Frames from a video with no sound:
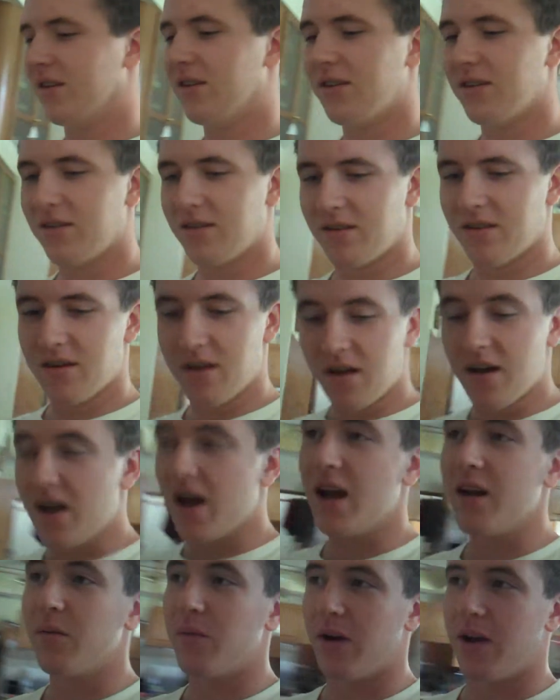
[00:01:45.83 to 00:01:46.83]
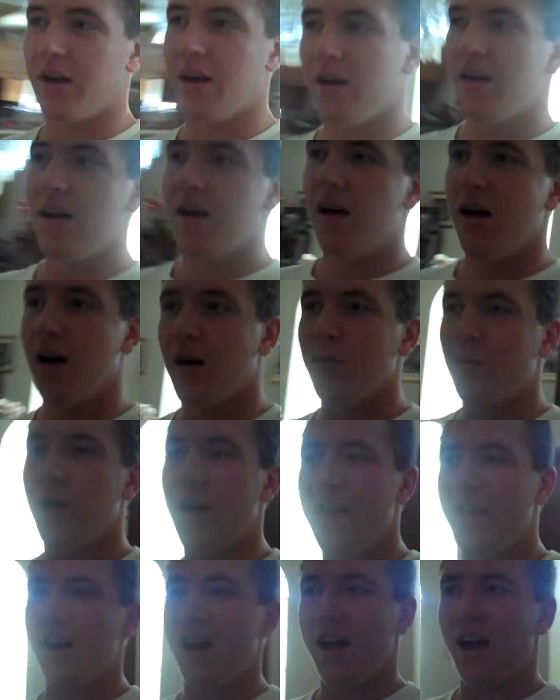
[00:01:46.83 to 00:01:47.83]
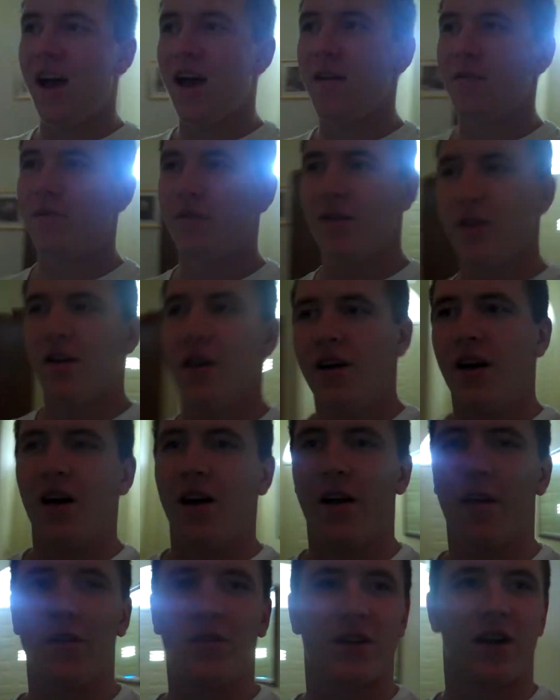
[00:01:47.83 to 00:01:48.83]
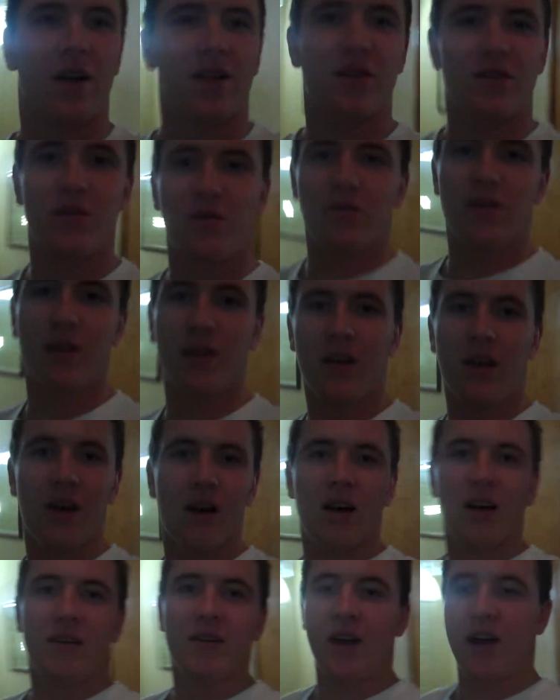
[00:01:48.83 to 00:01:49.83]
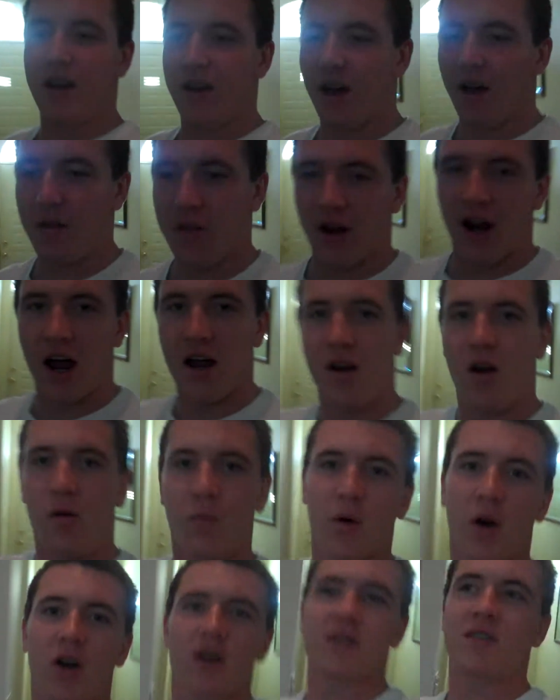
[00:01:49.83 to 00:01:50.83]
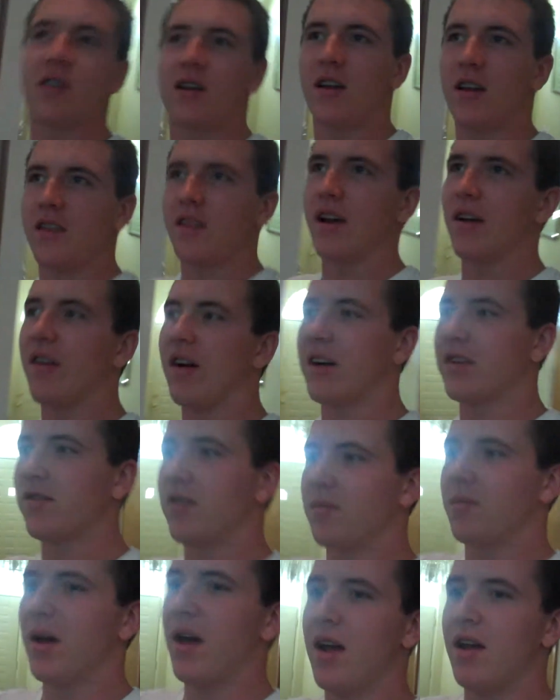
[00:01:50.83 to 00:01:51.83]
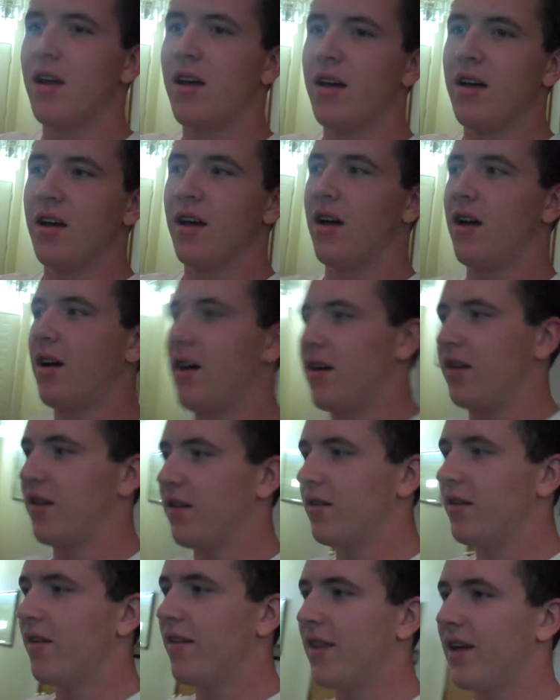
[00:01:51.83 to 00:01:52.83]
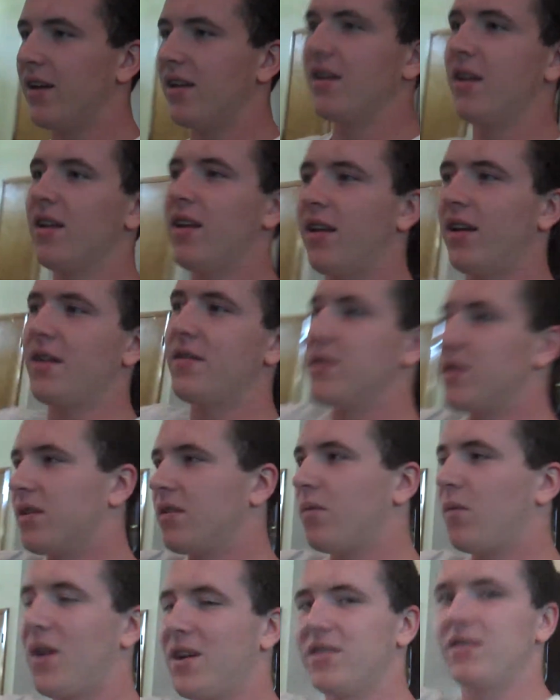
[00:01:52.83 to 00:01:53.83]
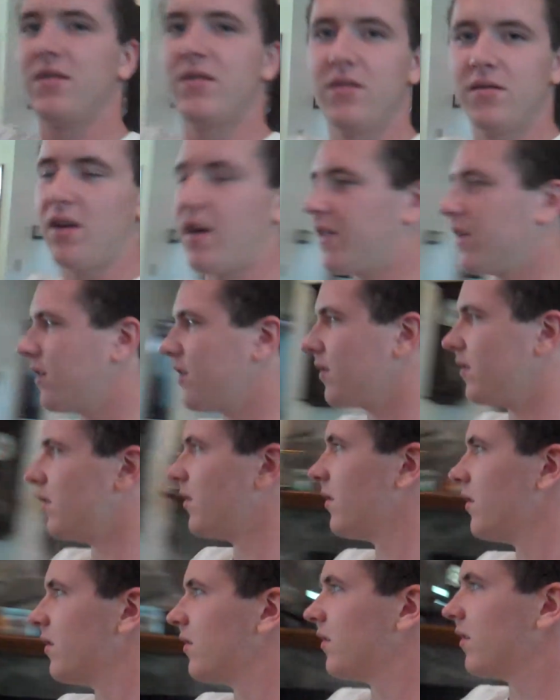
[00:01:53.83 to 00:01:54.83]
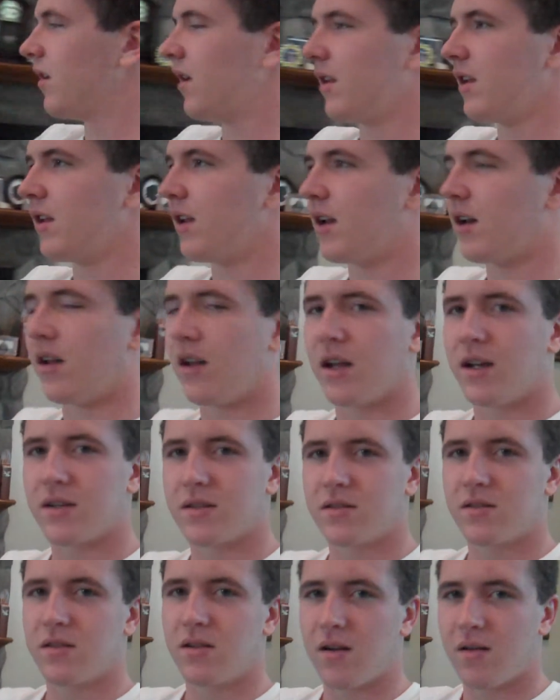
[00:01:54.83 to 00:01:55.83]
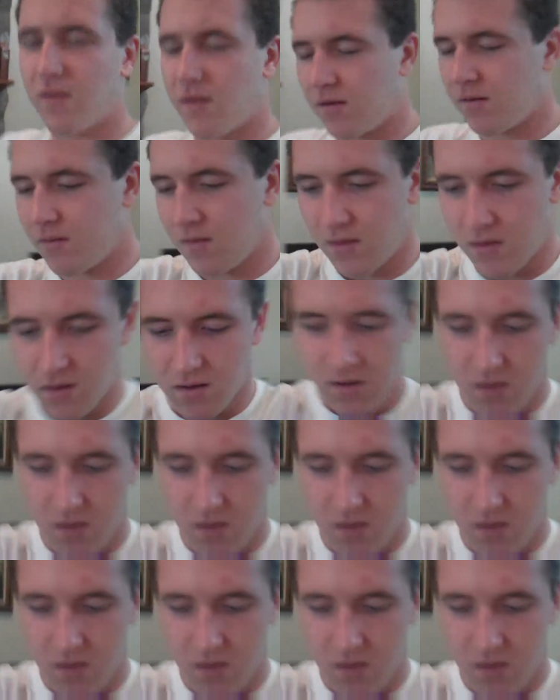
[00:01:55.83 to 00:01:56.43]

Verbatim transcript: Okay. Anyway, um, and then I have another shout out to the Danielle that I know personally that I've actually met uh, that lives in West. I think, I think Land Lakes. I don't know.